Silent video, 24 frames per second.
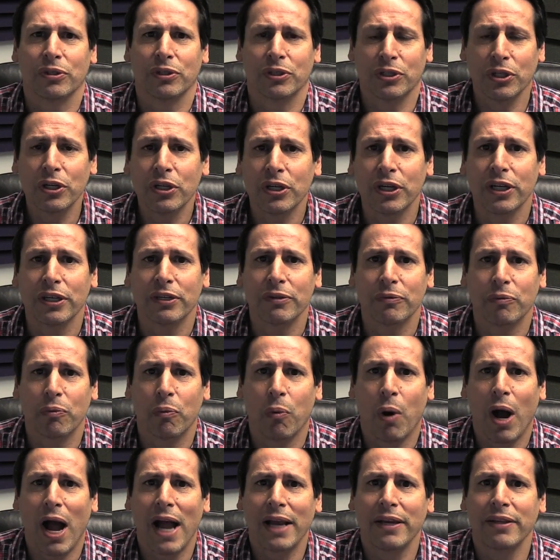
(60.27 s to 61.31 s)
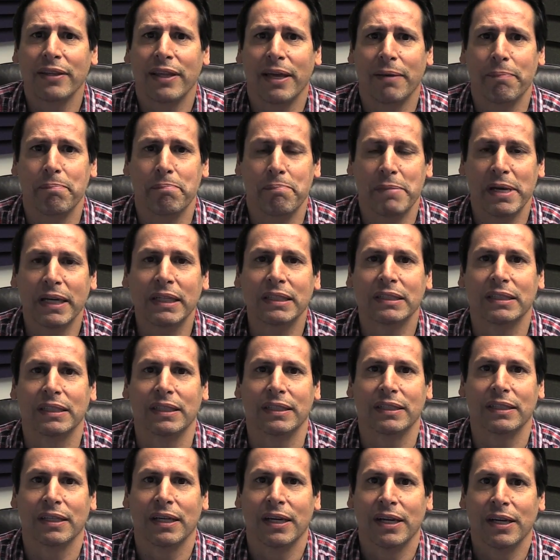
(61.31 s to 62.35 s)
good, why do they mix
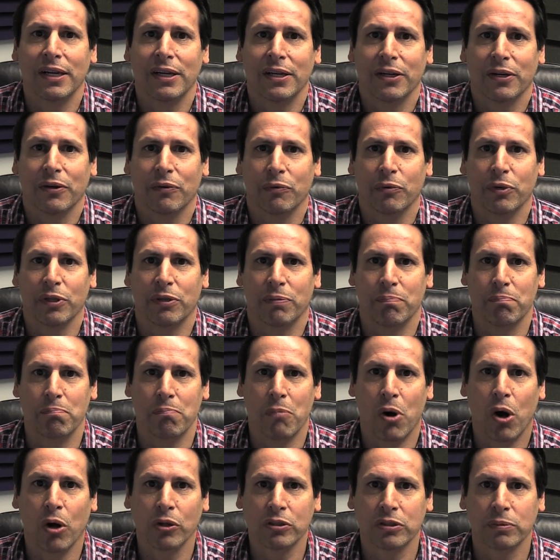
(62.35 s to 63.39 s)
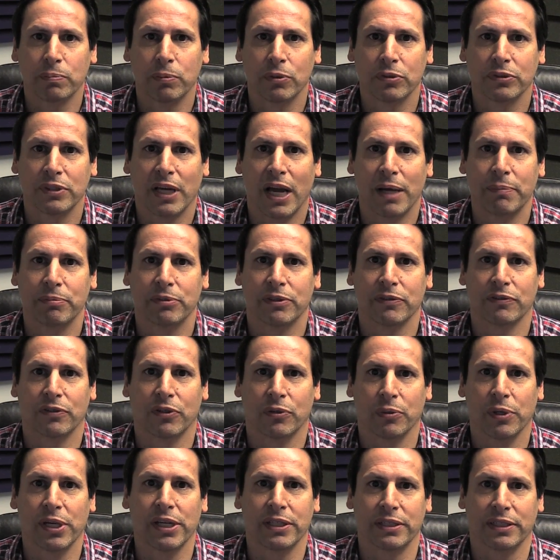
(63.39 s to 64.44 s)
it with multiple types of
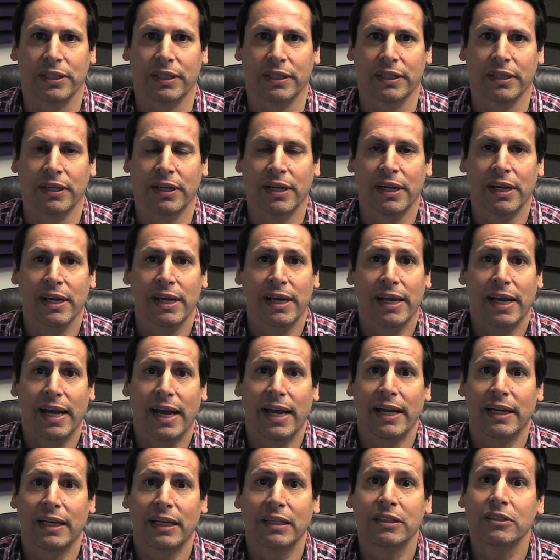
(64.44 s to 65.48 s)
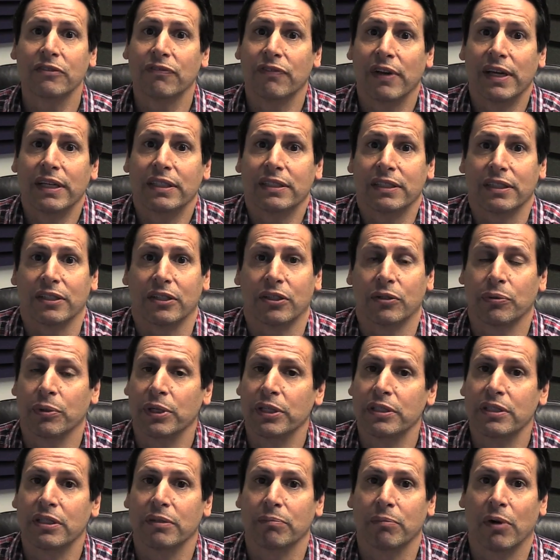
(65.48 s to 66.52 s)
creatine? Hey, let's face it,
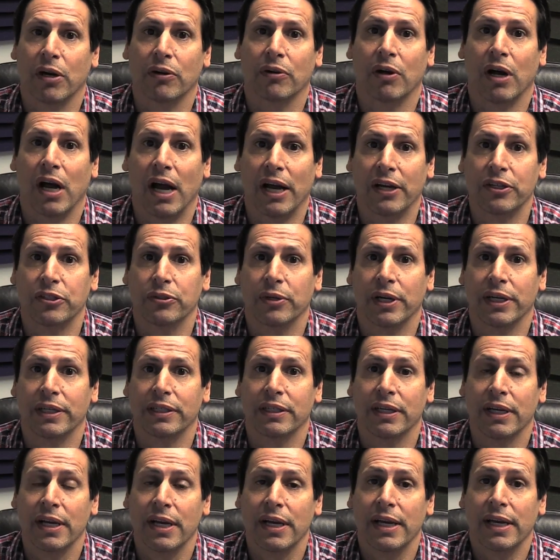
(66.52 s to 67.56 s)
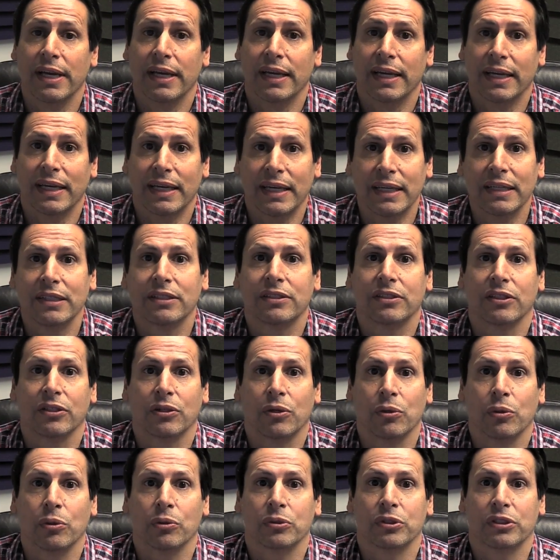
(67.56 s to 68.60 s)
creatine monohydrate is the
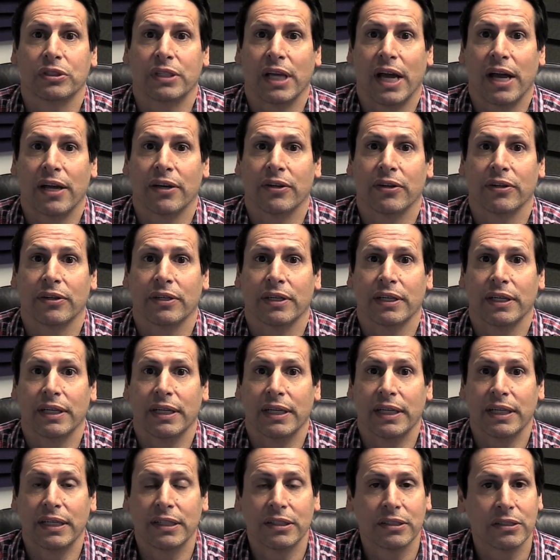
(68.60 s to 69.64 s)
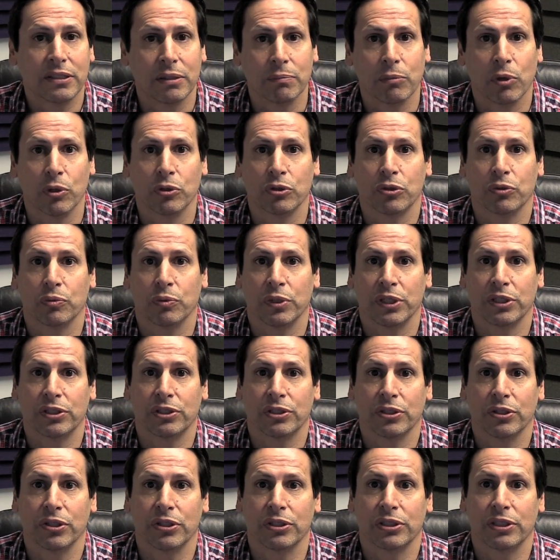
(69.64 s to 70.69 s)
gold standard, is the most
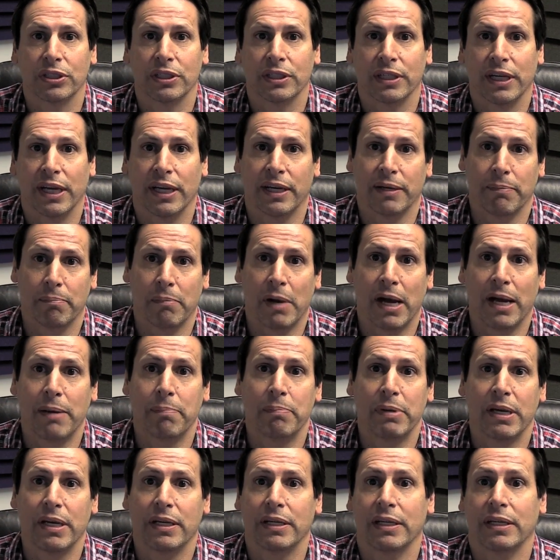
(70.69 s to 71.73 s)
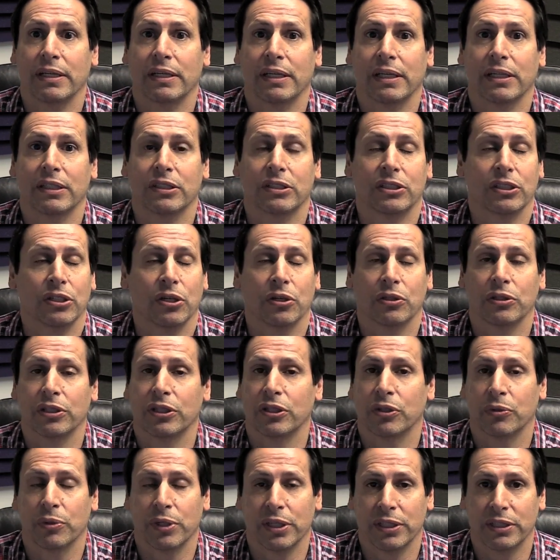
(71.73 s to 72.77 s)
researched, and in my opinion is the only
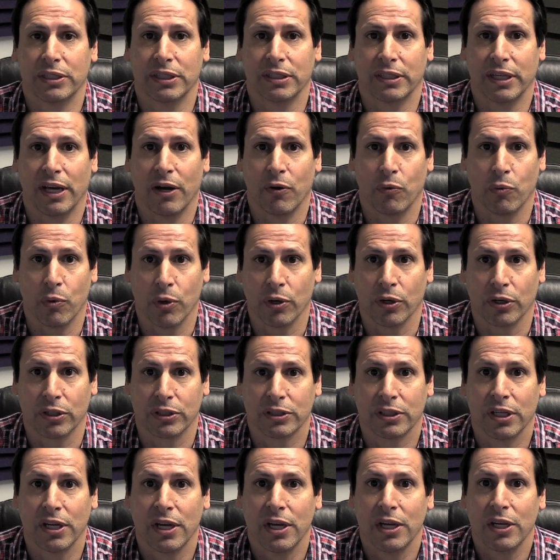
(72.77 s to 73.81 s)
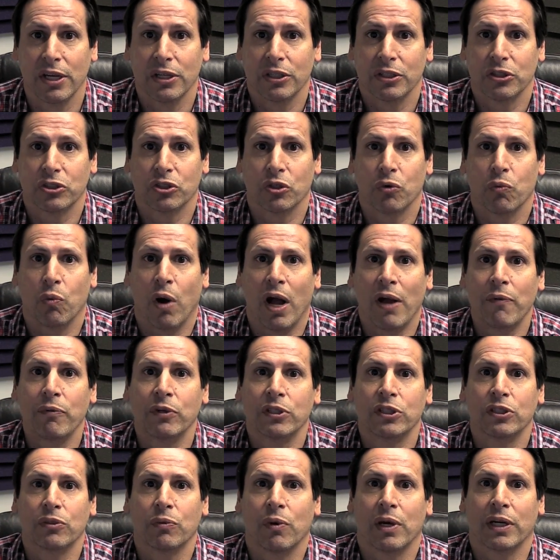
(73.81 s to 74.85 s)
creatine that works. So why
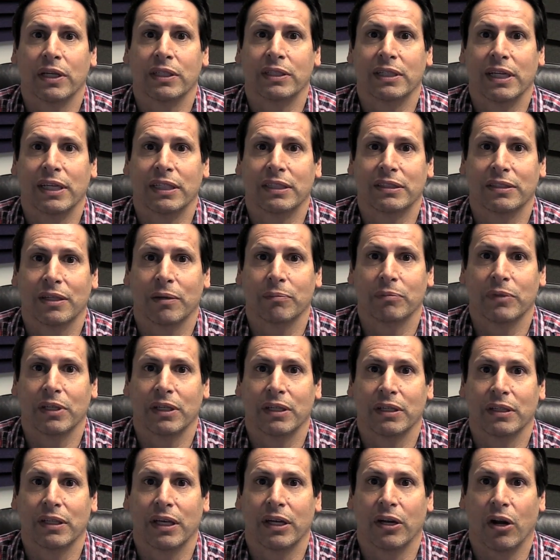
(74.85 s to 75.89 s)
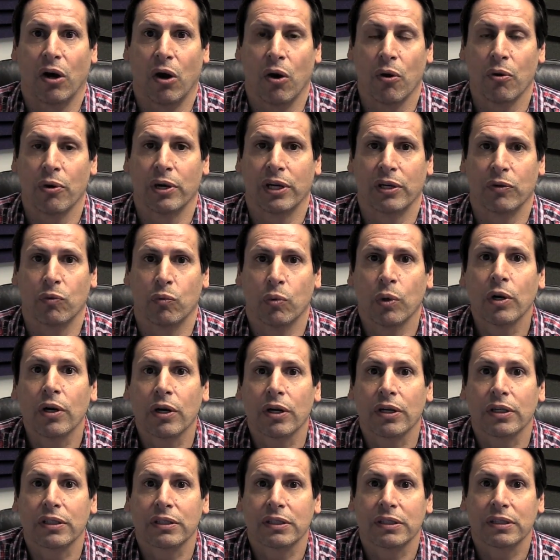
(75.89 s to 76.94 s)
would you want to take something that already
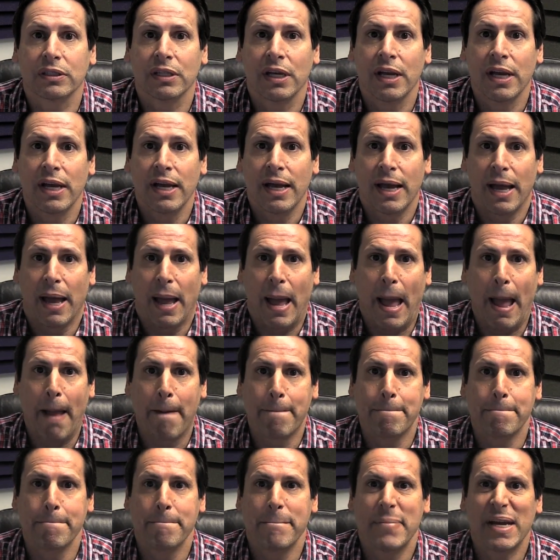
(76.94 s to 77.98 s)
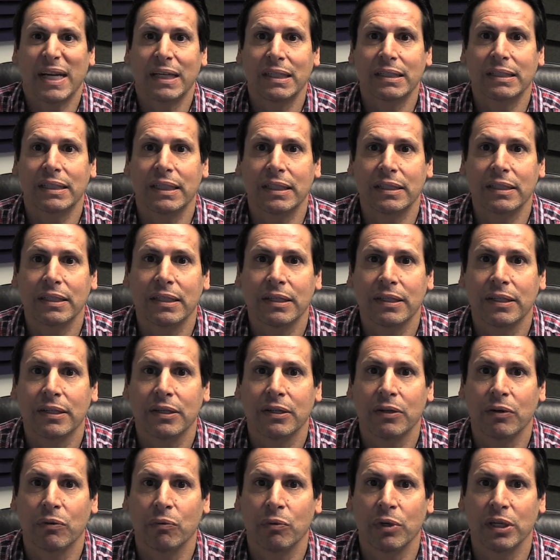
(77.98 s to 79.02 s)
works and mix it
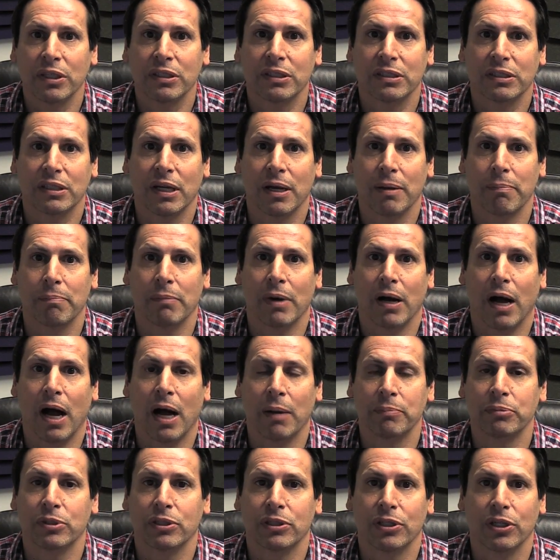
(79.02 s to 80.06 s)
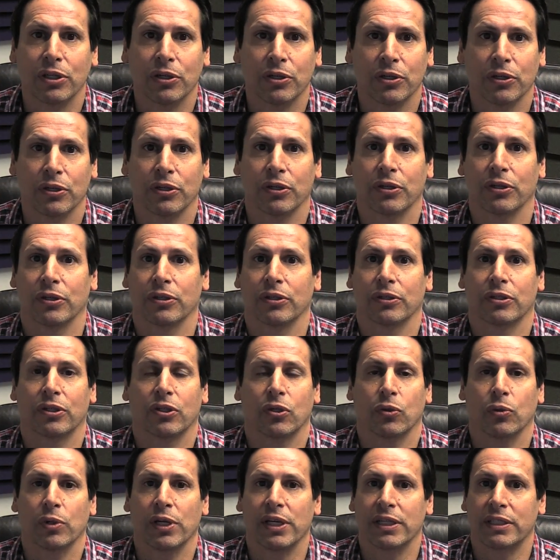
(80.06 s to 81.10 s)
with some obscure
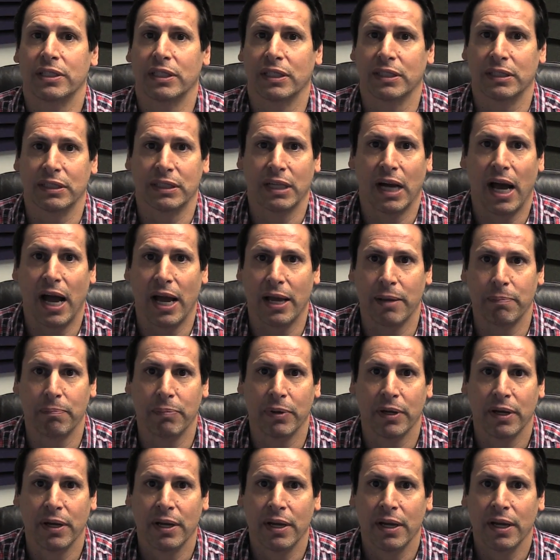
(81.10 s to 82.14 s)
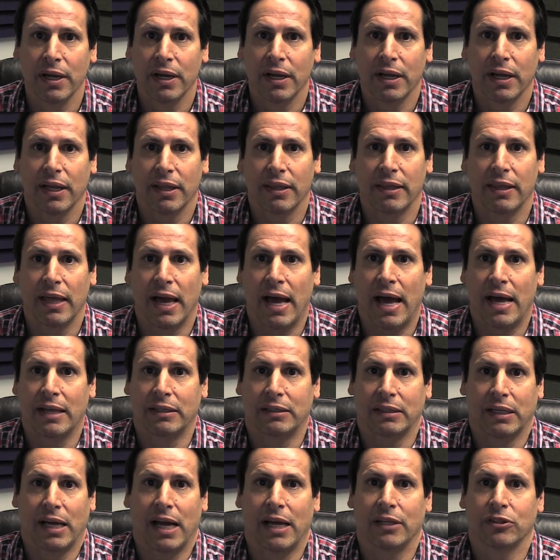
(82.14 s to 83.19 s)
creatine type
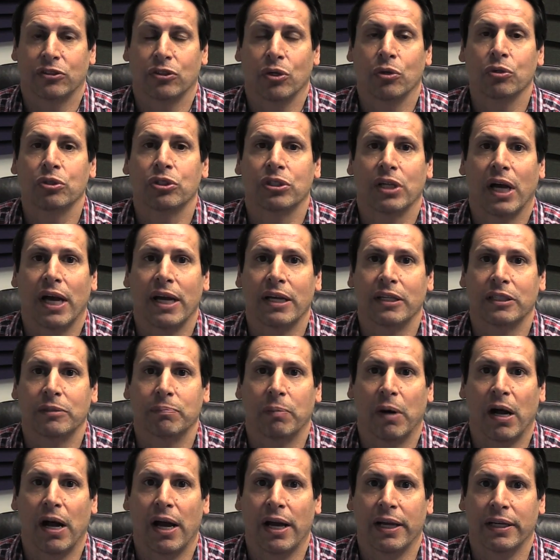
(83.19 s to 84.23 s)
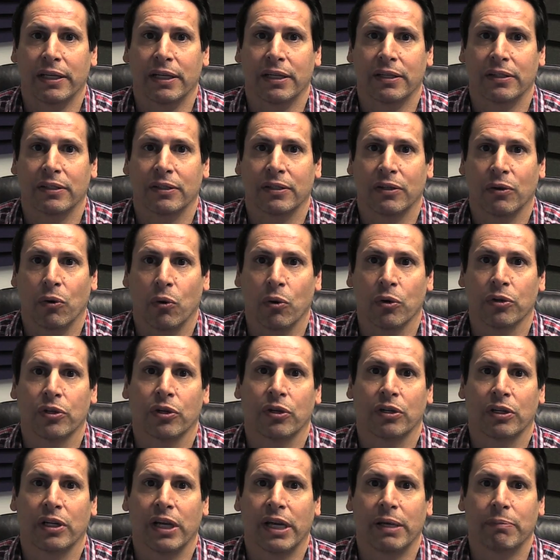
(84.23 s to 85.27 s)
that has no science behind it, or
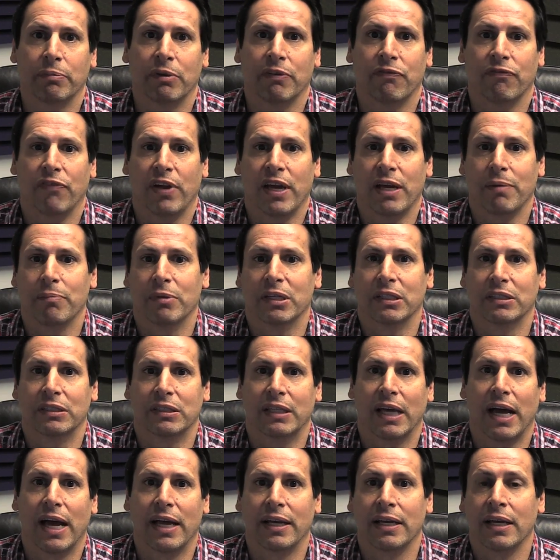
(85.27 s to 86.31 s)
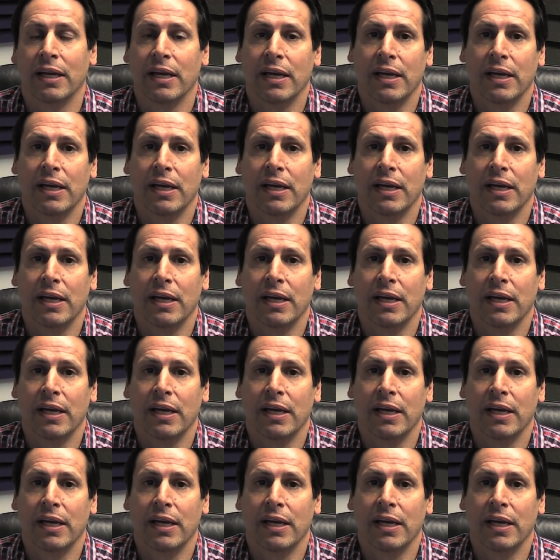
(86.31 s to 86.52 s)
their claim to fame is that